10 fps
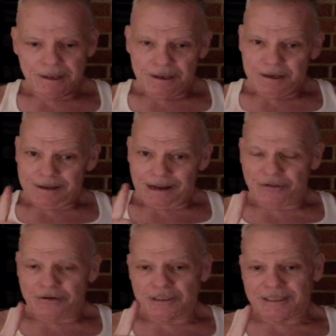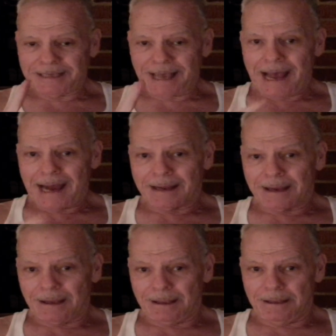Now, there's a DAC
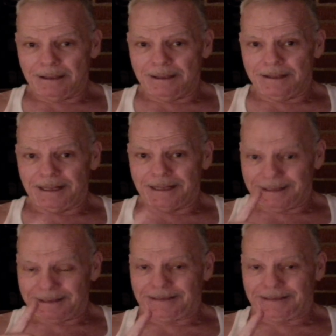that